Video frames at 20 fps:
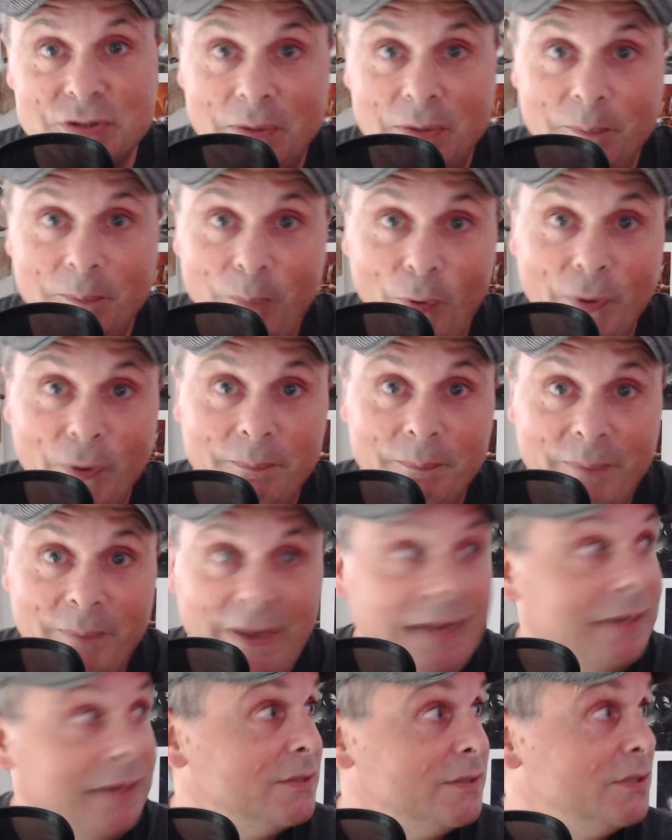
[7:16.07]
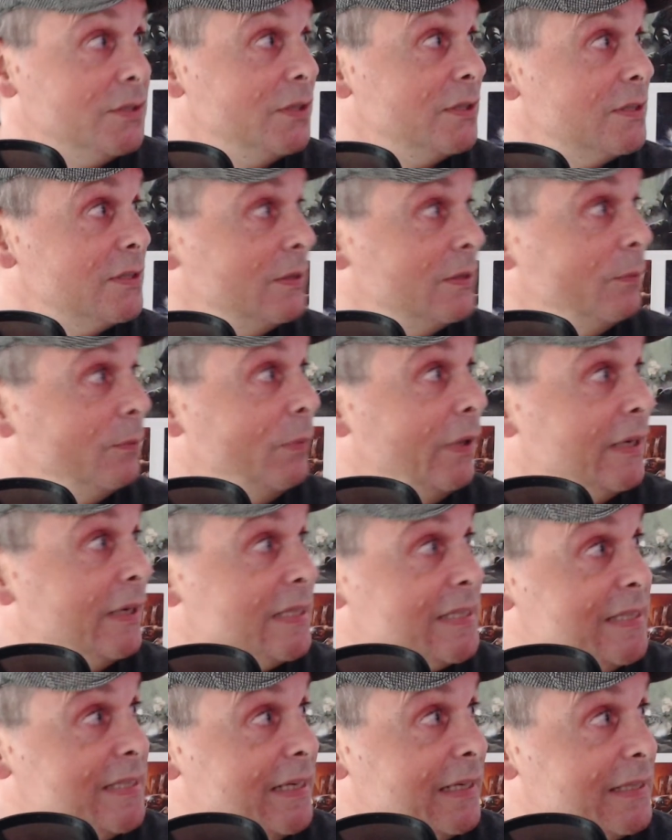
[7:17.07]
You can point back to where
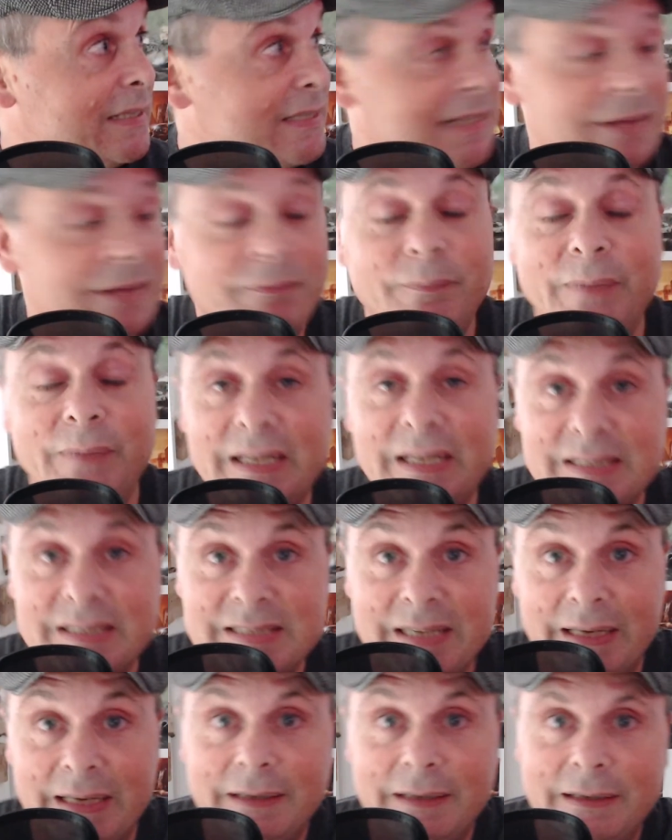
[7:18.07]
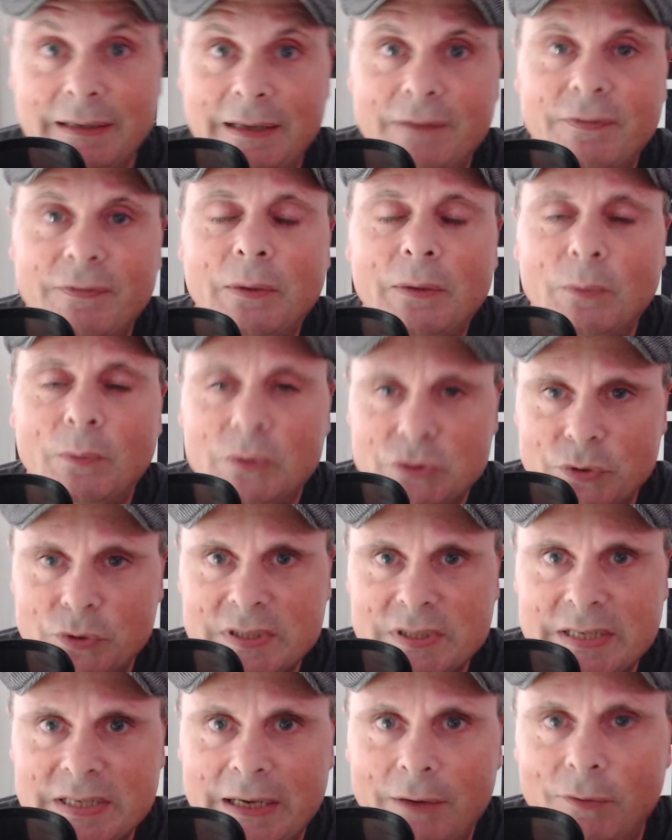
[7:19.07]
it's 6-7 minutes in if anyone
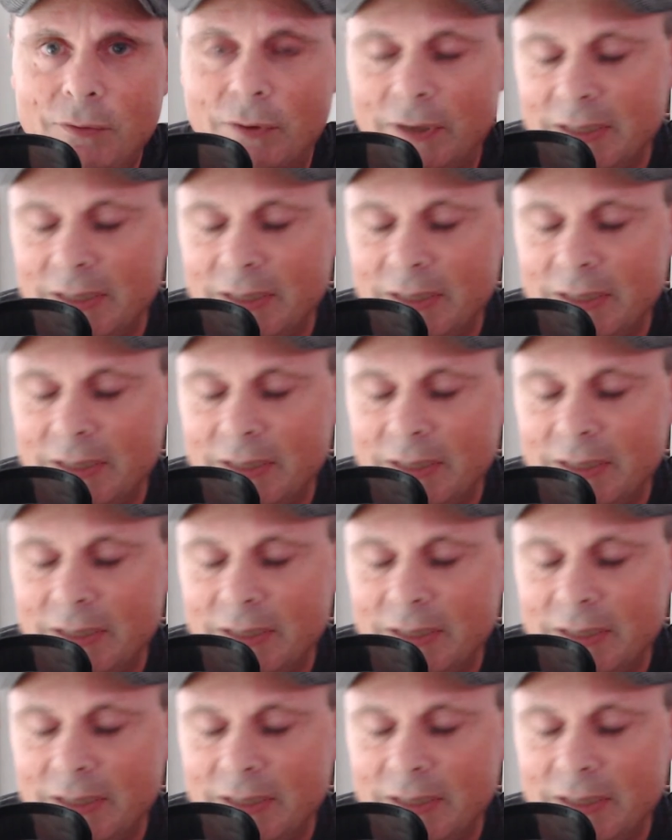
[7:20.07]
joins later on.